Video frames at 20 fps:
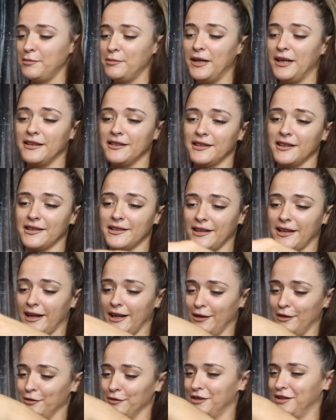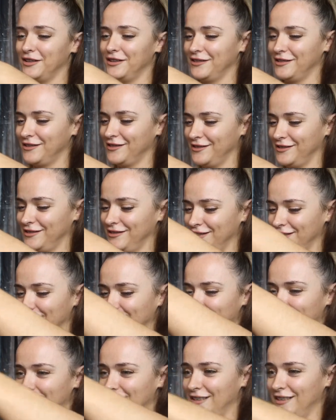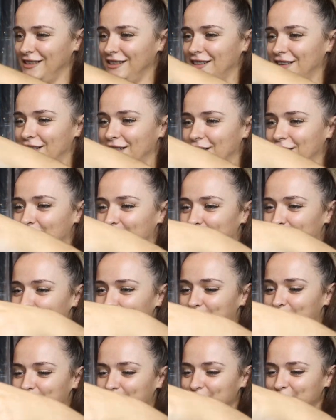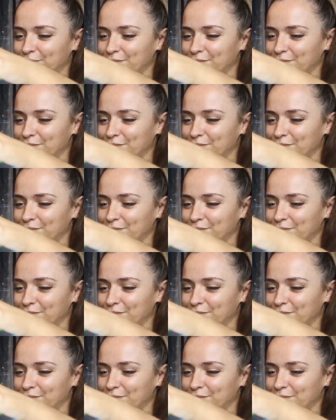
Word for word: picked this out Um,